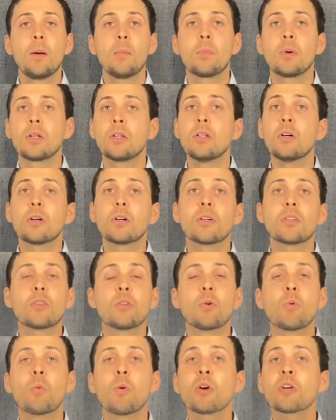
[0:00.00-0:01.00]
But look,
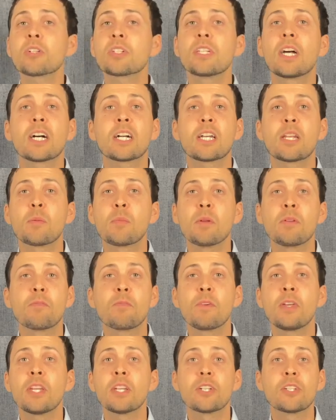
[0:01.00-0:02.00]
the work's not going to be
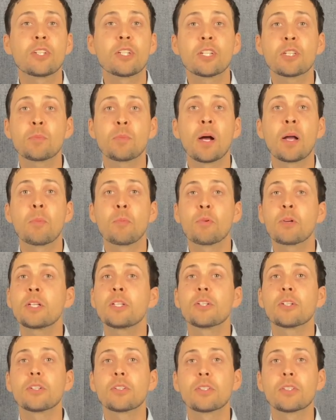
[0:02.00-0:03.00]
finished just by
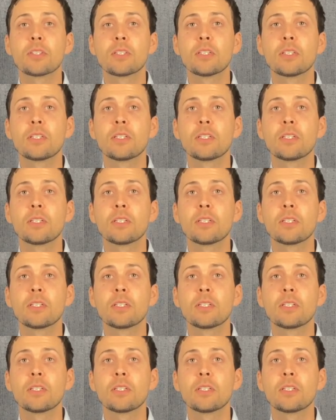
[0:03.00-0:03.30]
preachers.